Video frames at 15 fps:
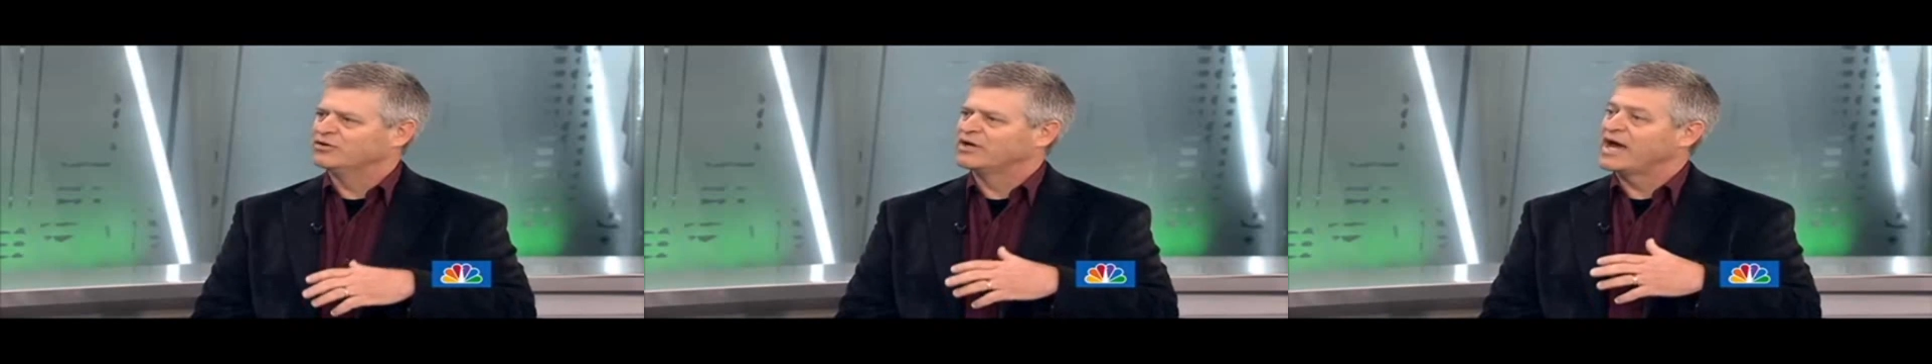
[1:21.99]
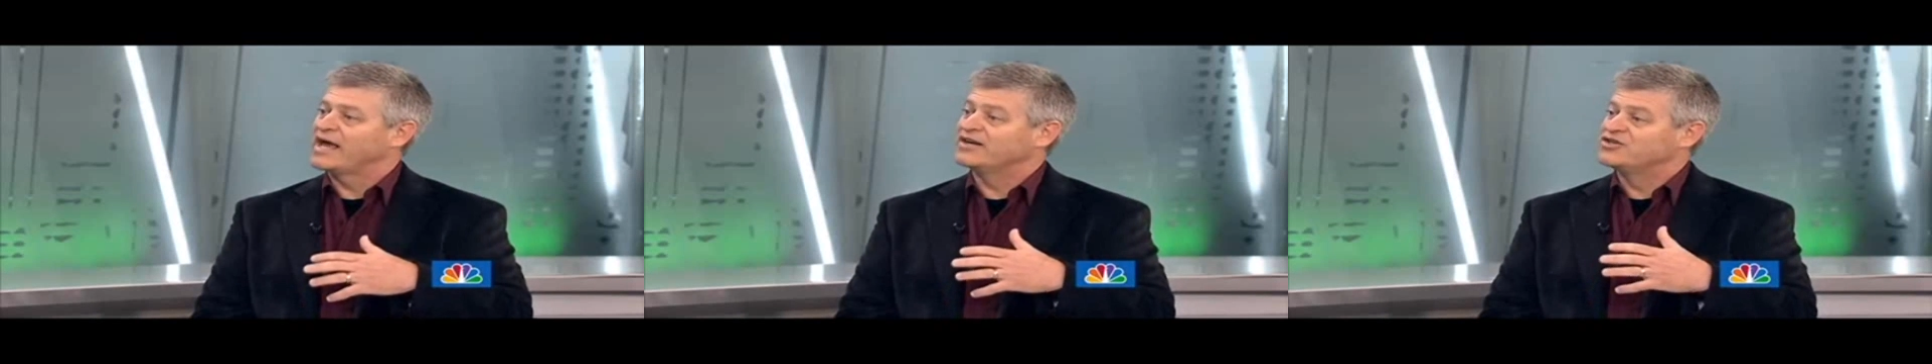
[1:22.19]

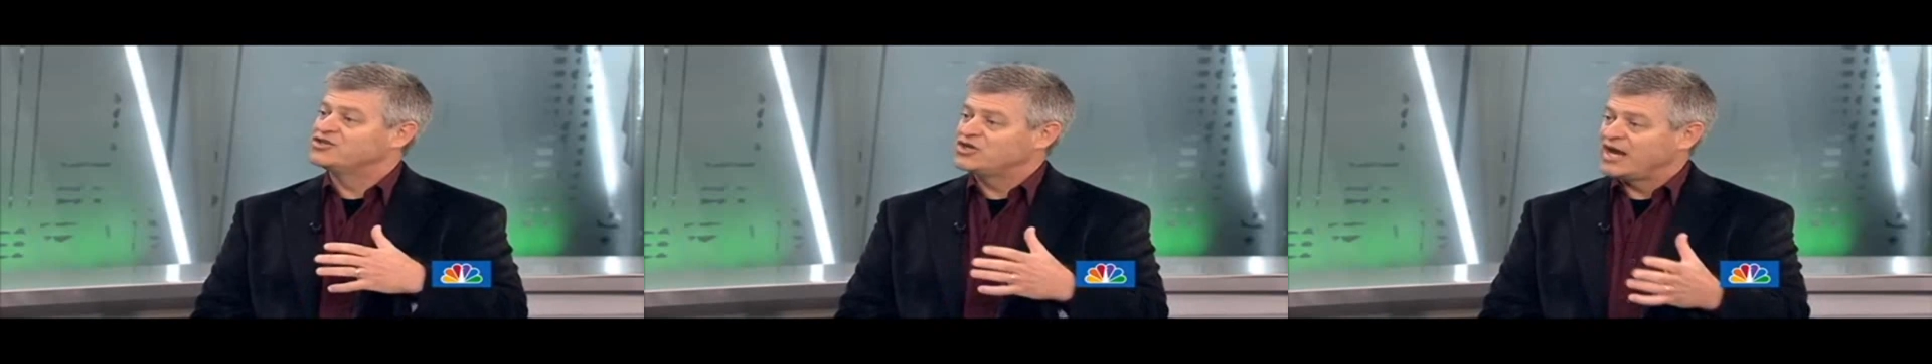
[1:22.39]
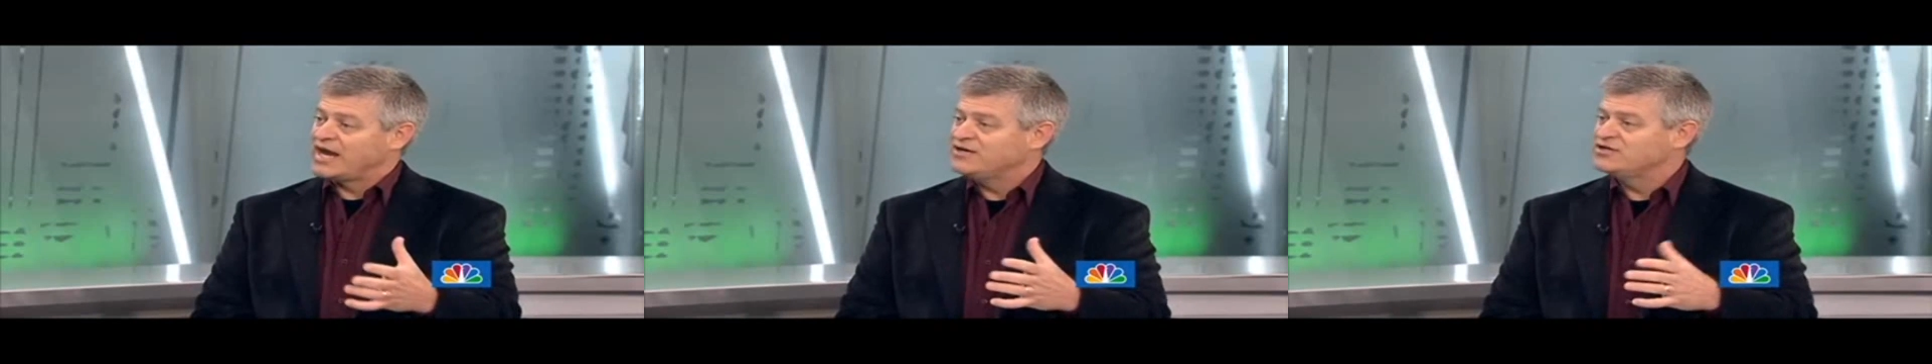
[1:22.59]
kind of
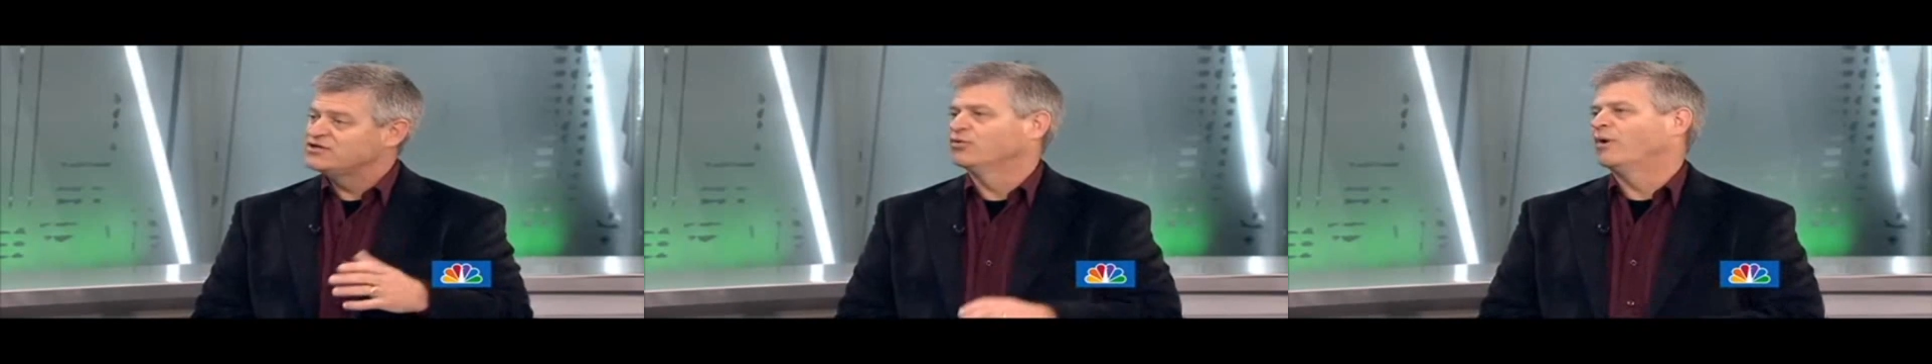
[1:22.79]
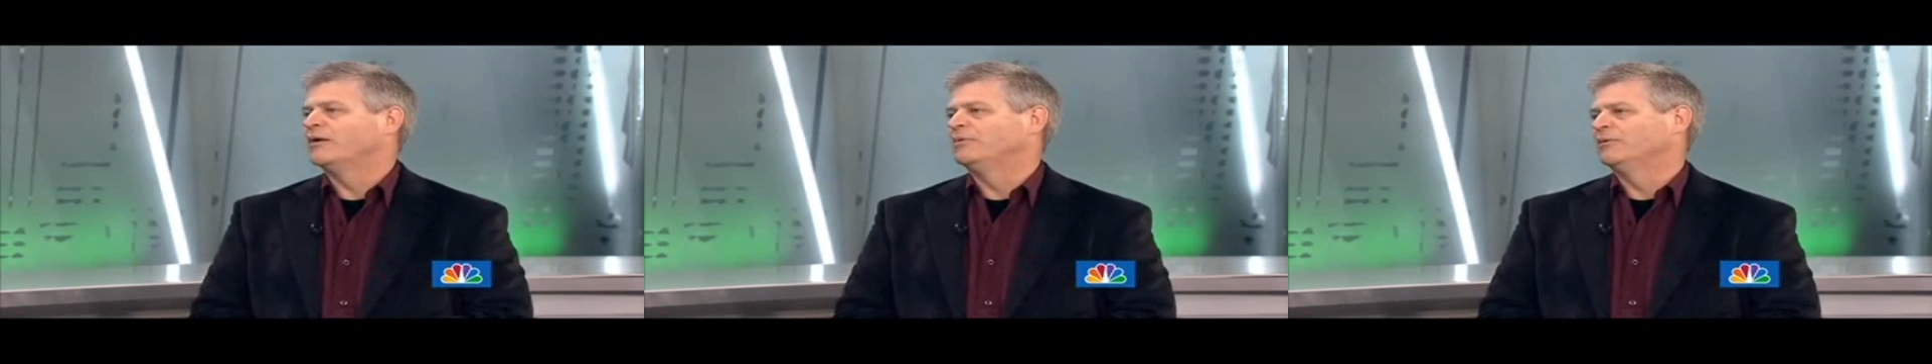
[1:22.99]
change
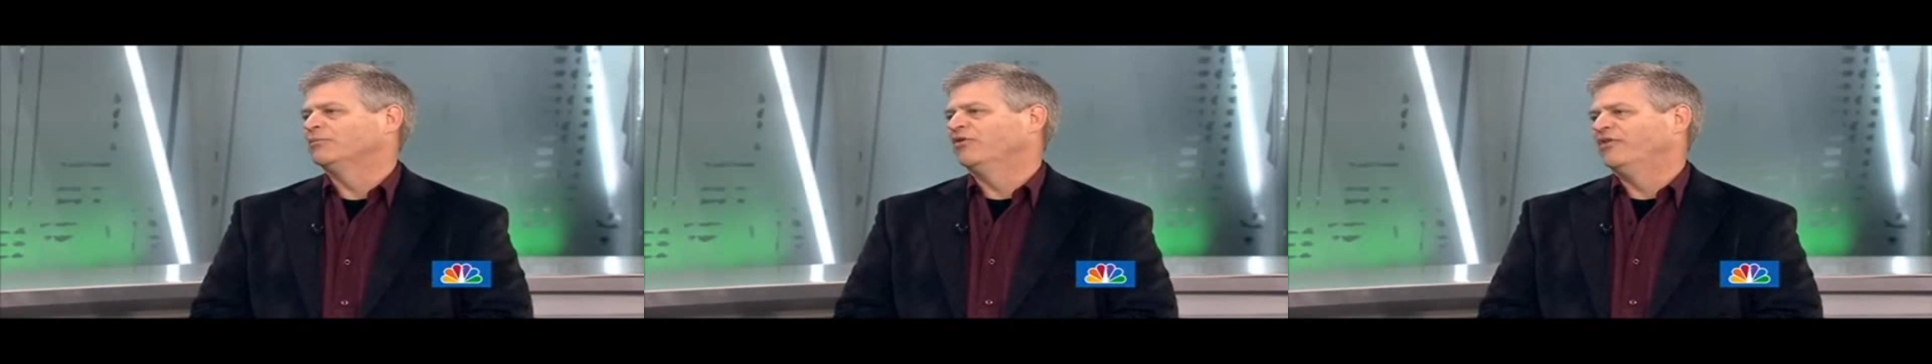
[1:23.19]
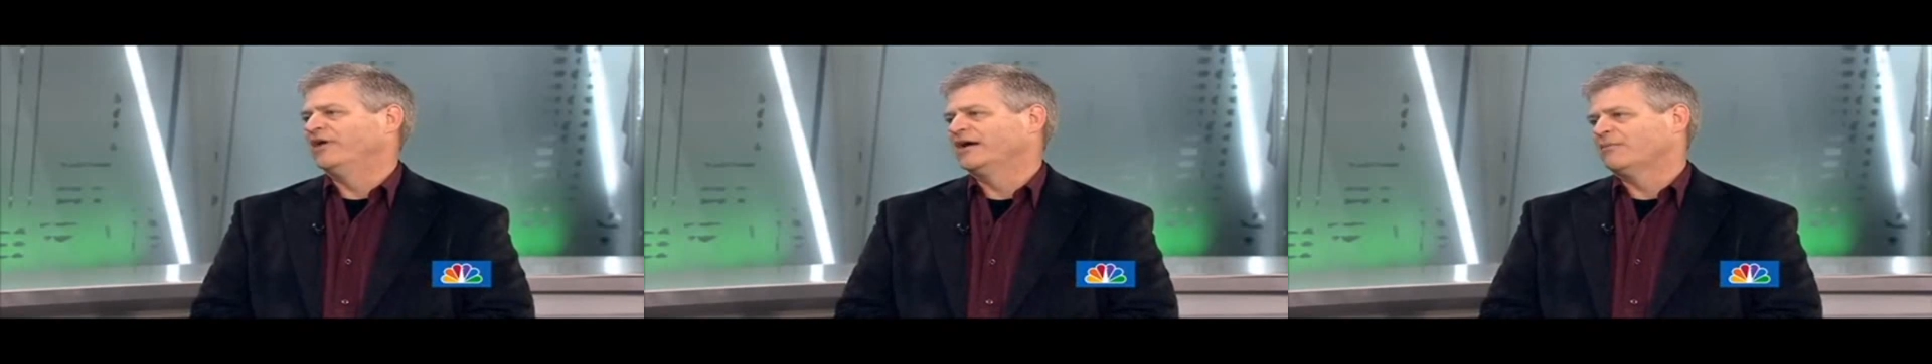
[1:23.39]
the way
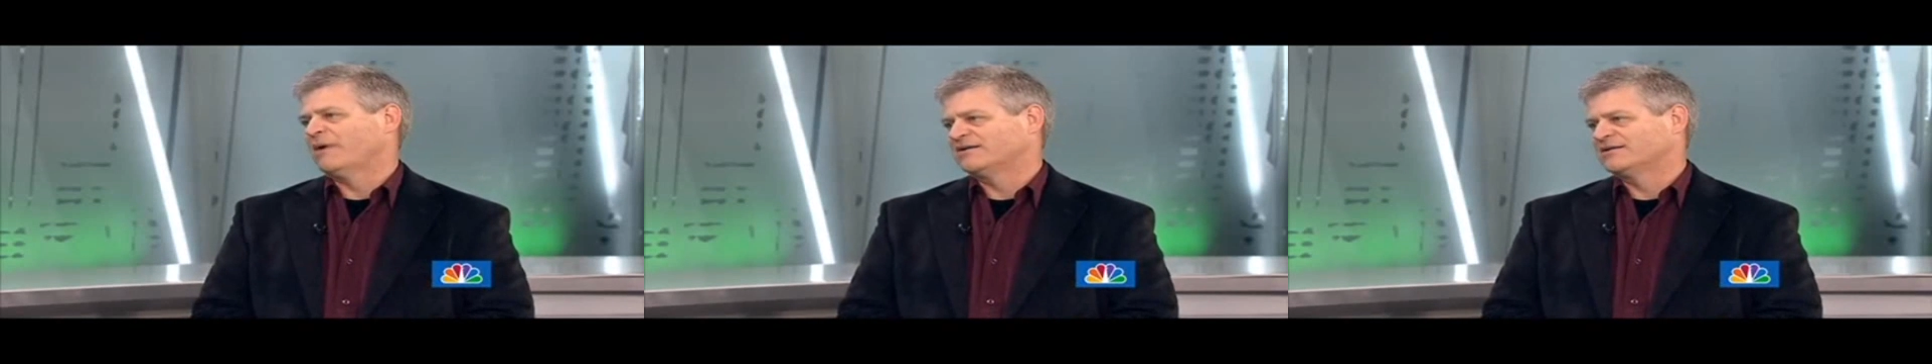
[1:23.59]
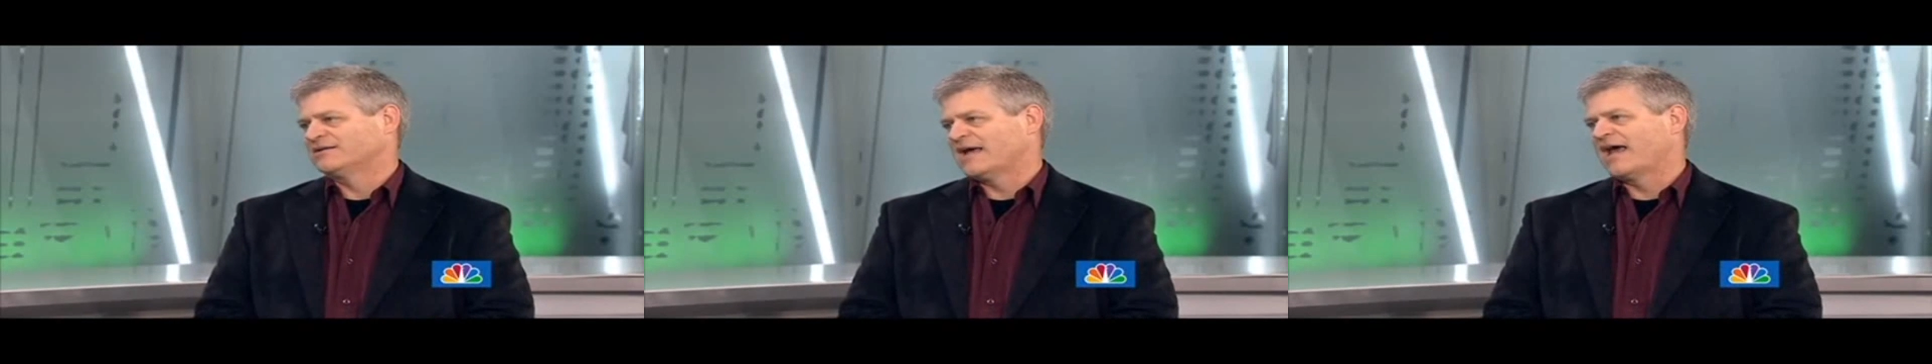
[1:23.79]
people think
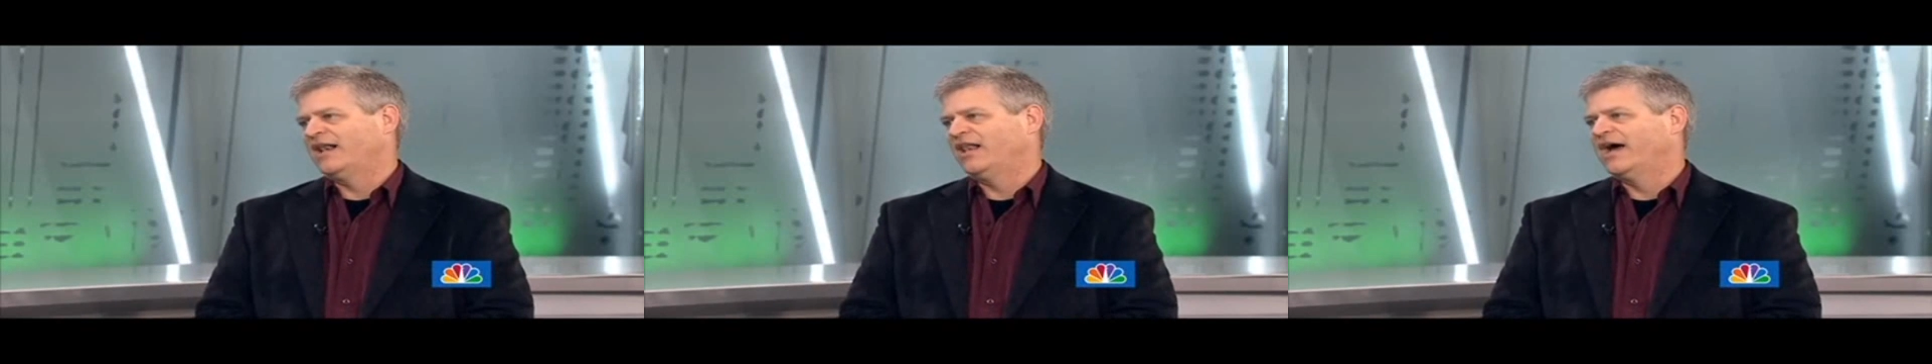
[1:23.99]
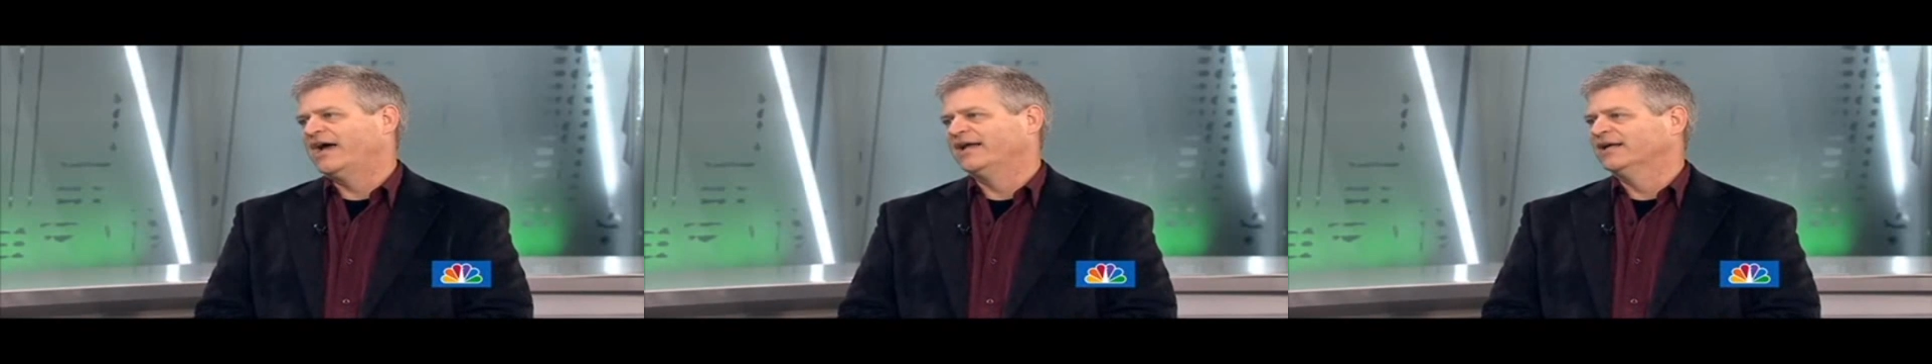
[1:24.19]
about
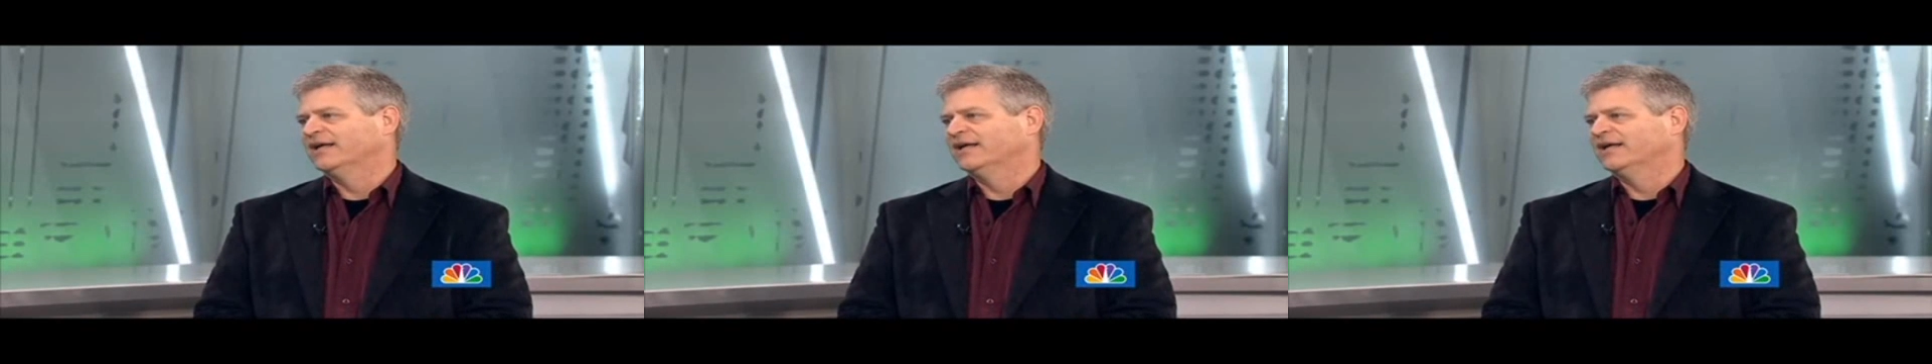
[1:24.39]
satellite